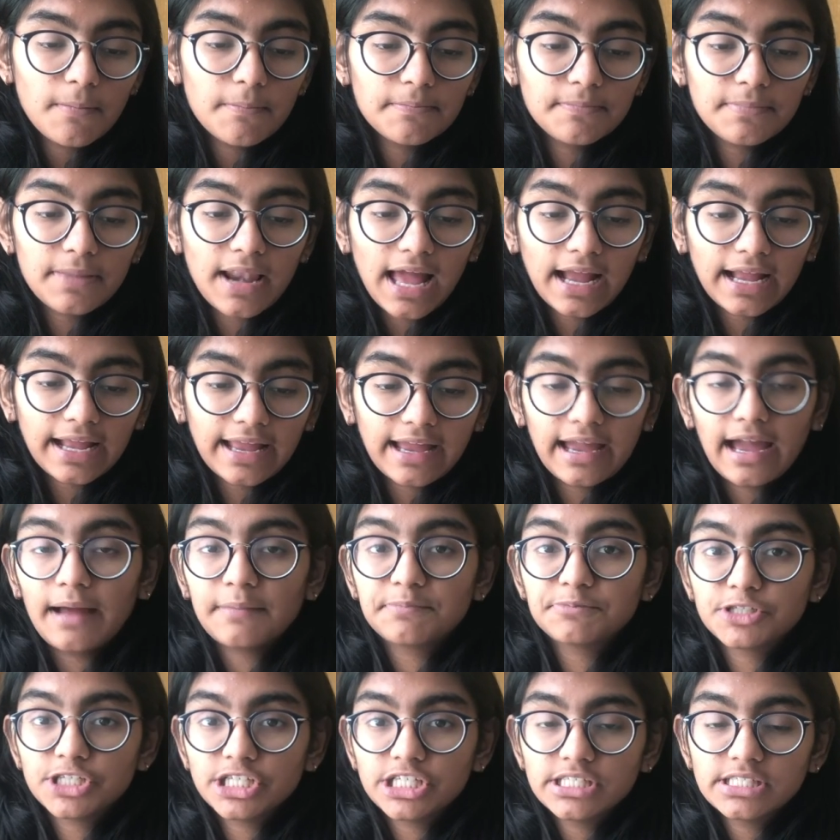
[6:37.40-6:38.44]
Black
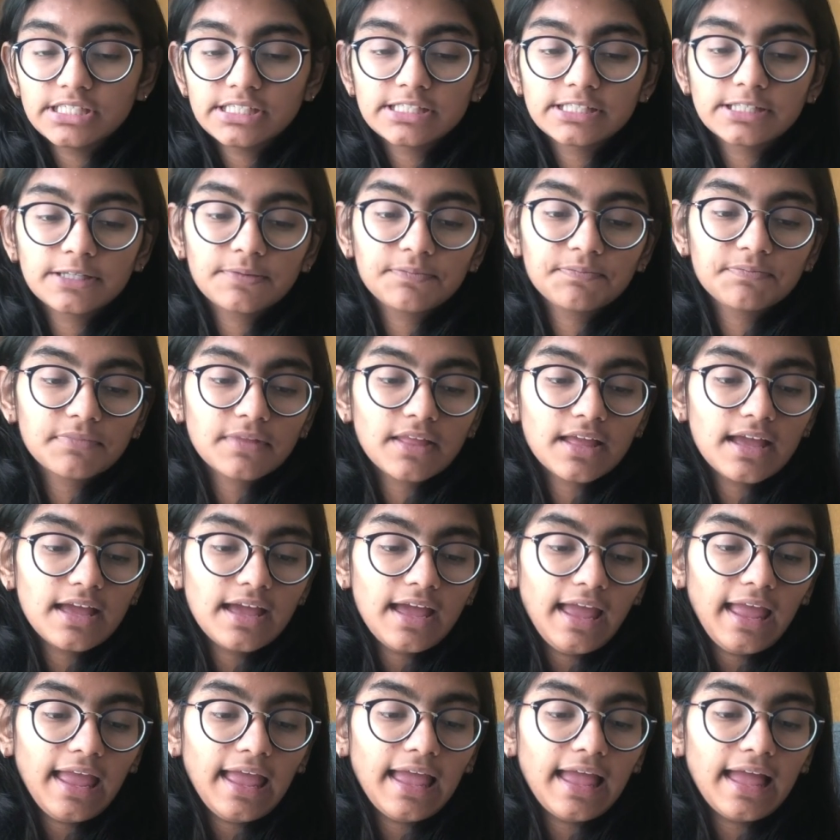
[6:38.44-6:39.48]
captures,
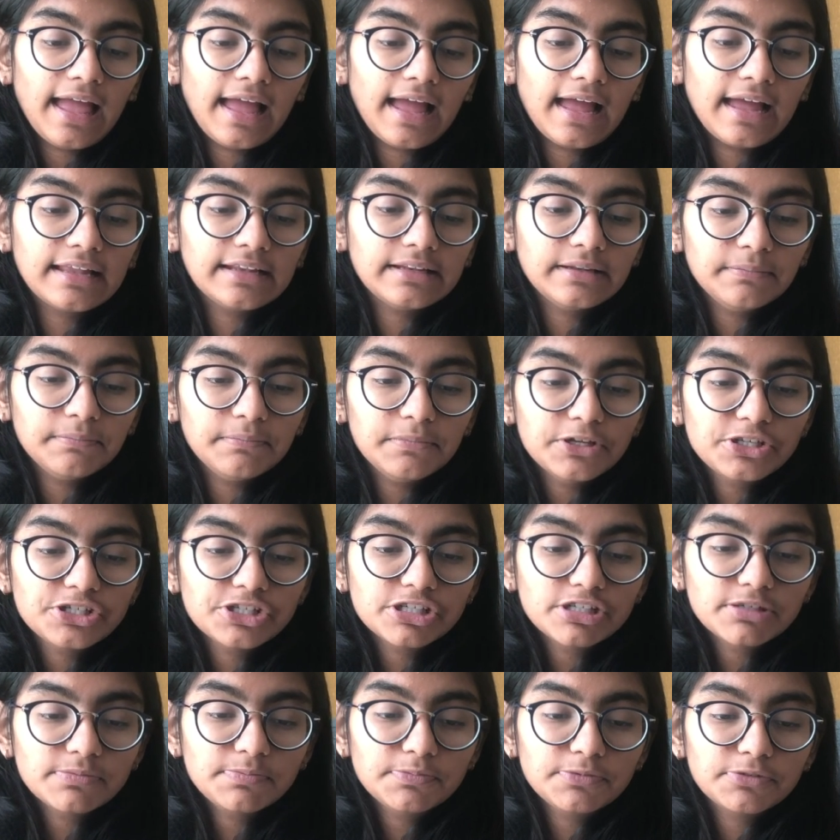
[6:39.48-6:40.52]
and
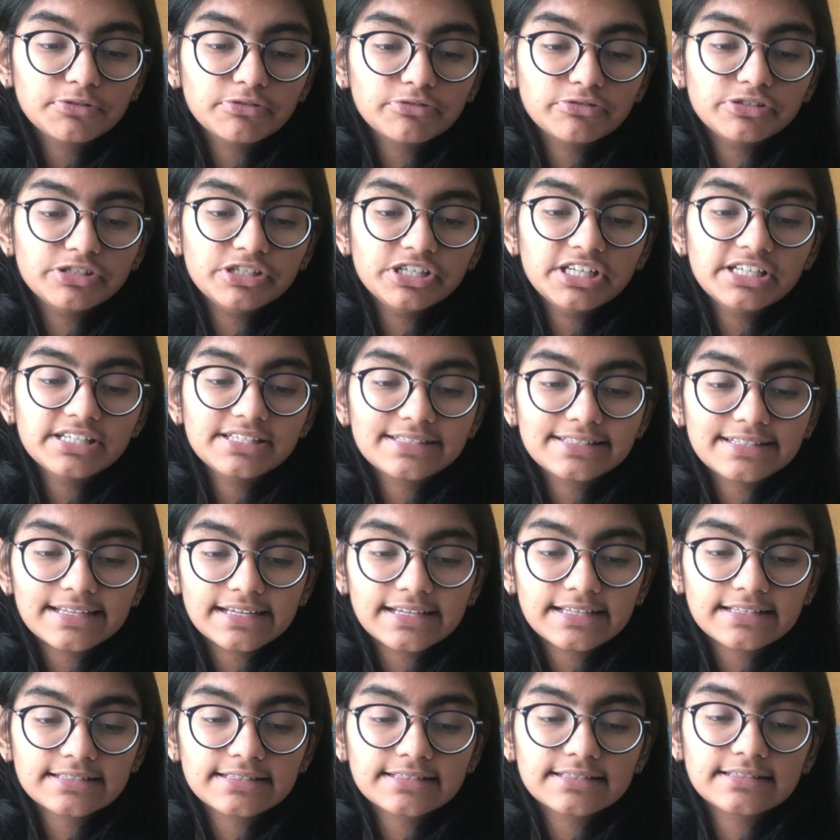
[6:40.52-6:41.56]
bishop to g6
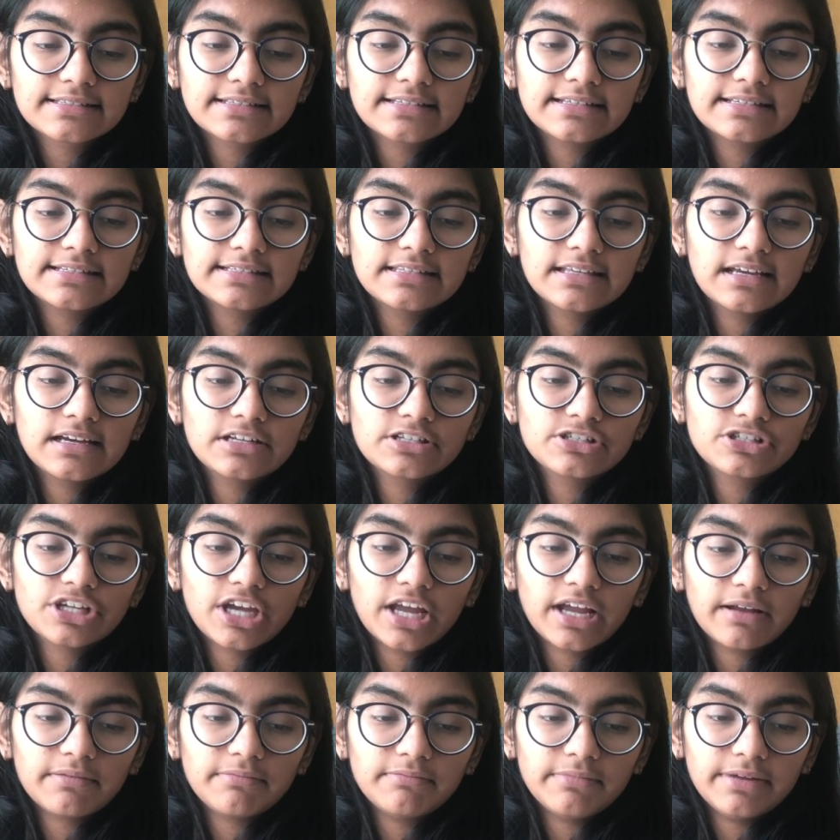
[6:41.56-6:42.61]
is a
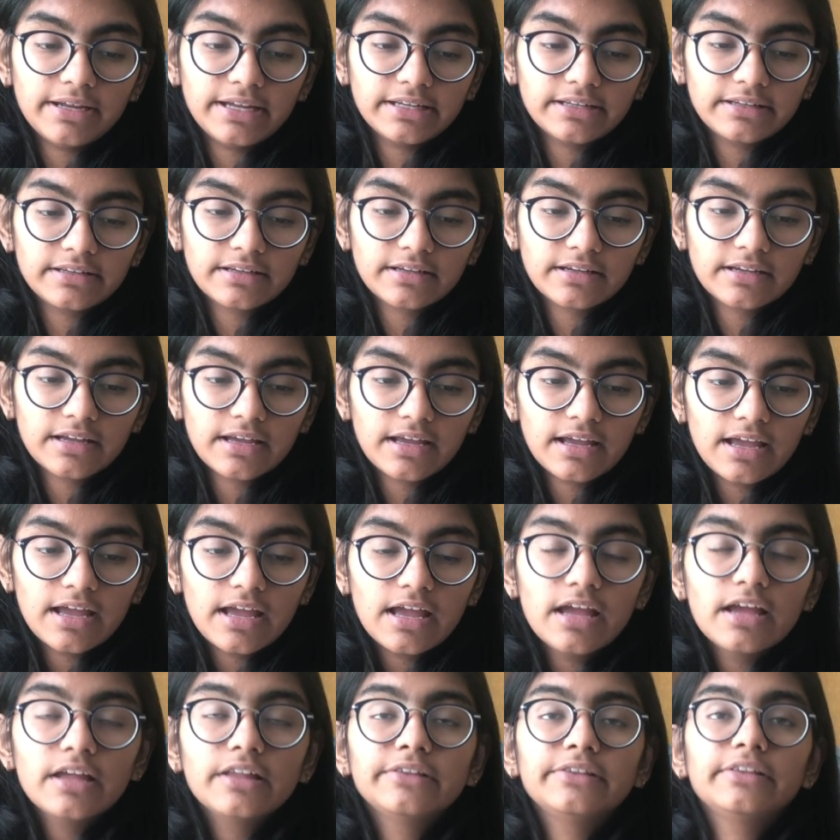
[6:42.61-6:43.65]
checkmate.
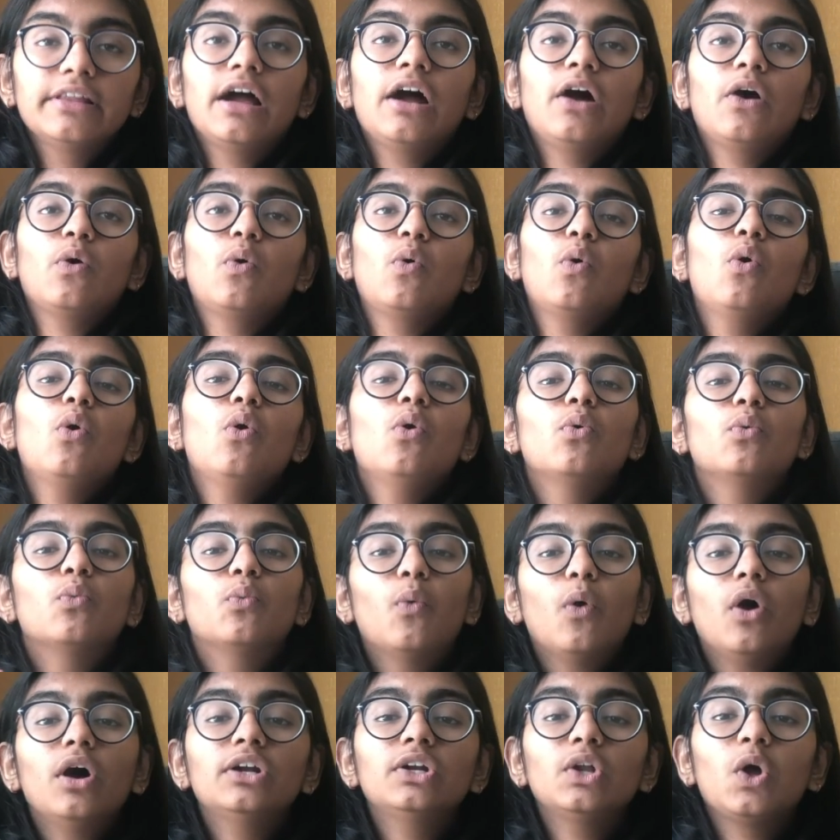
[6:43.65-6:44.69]
Now,
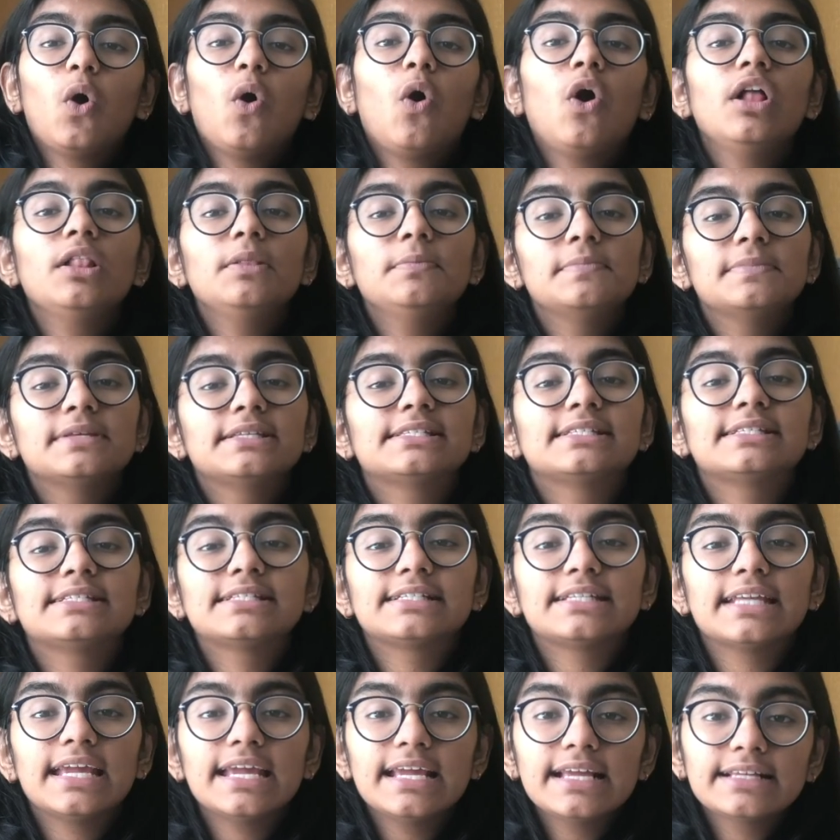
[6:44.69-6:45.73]
what all
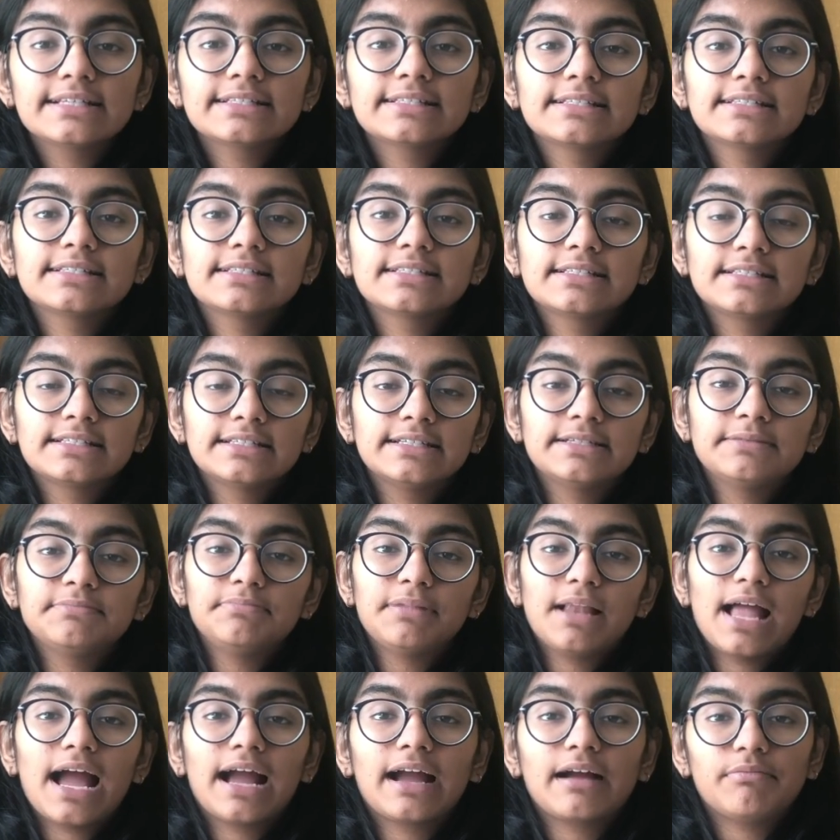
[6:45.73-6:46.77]
mistakes did
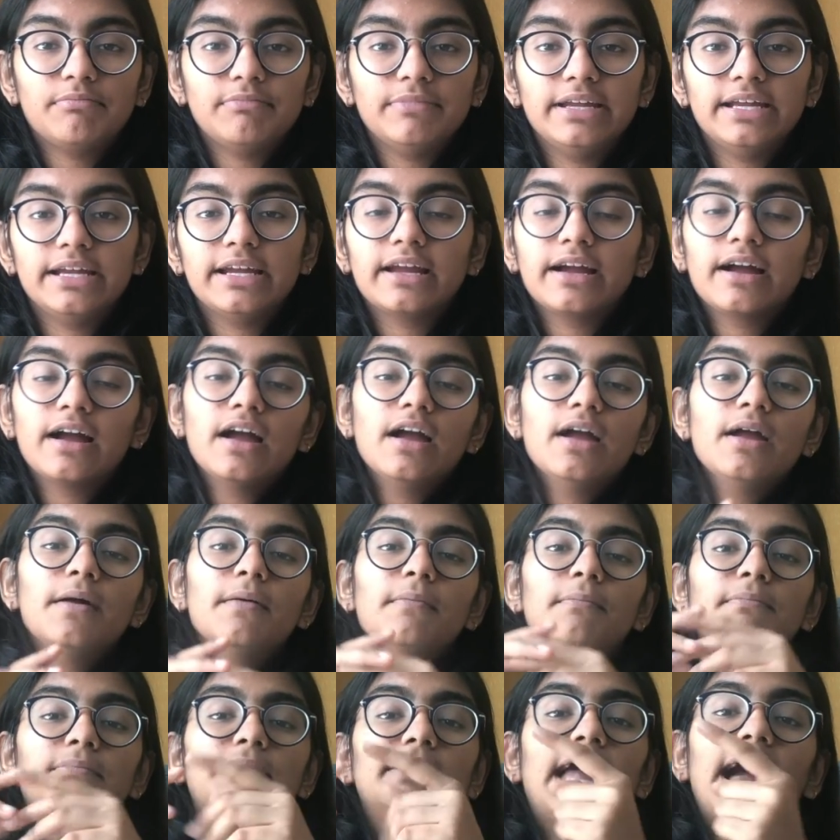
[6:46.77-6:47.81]
Black make?
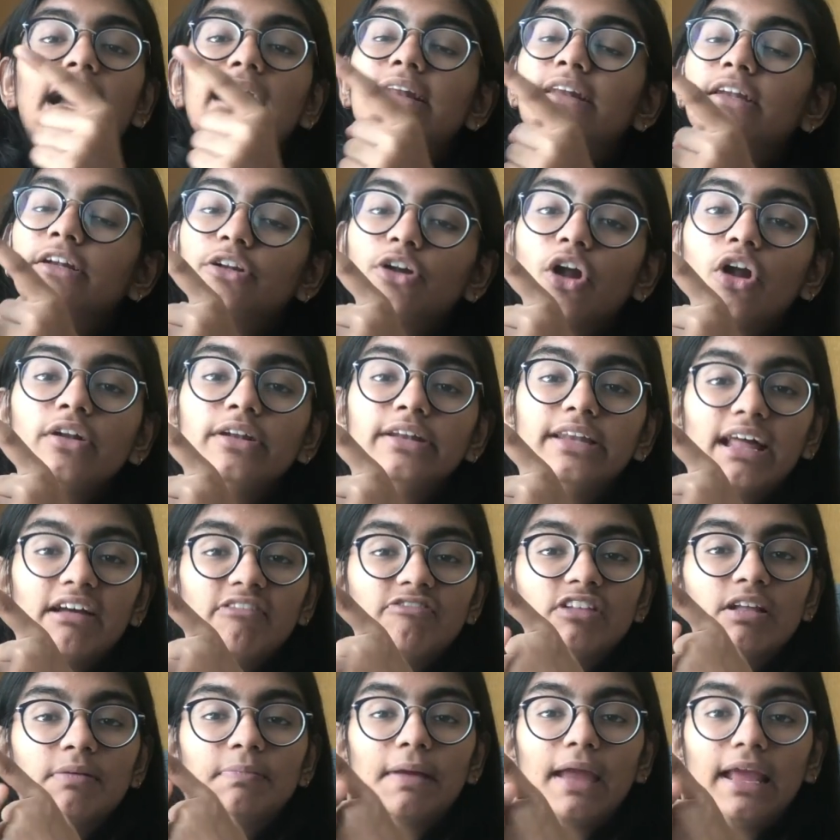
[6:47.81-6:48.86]
Black did not
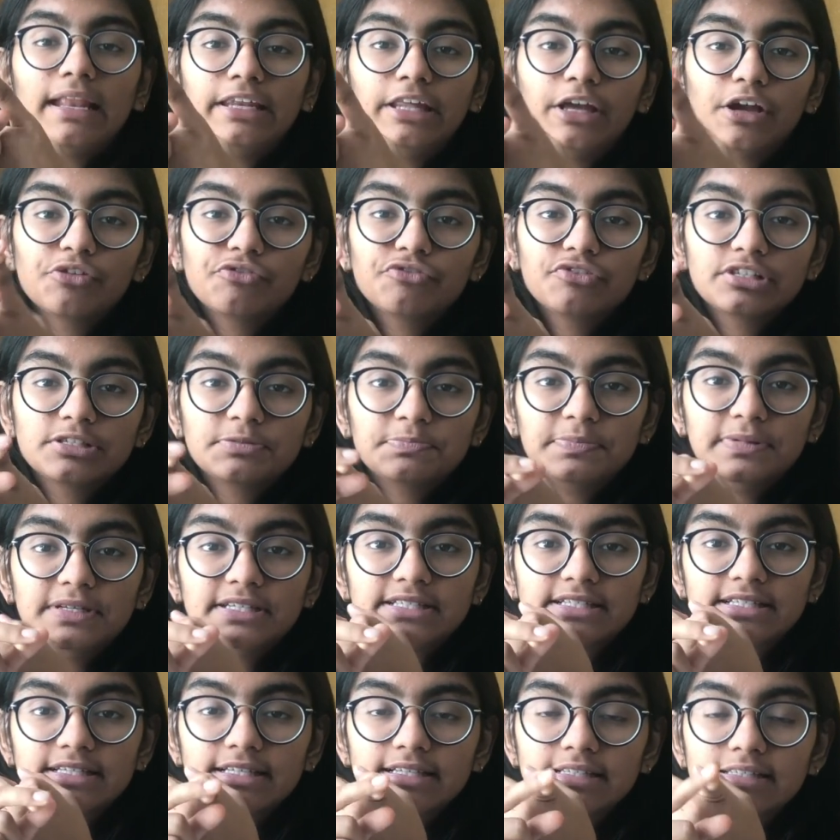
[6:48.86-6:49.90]
develop any of his
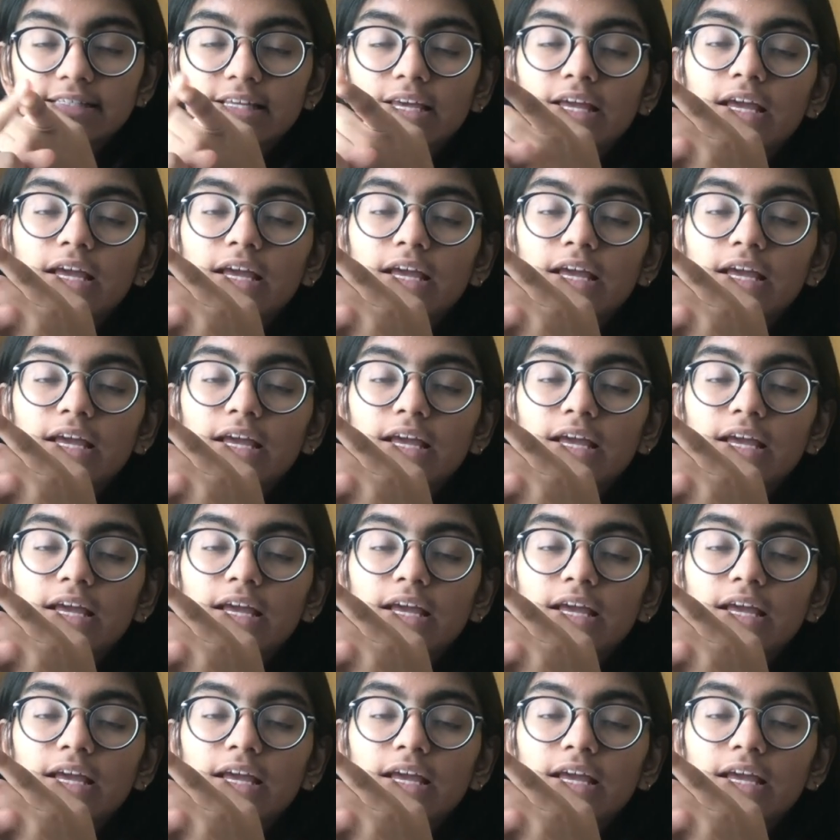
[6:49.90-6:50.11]
pieces.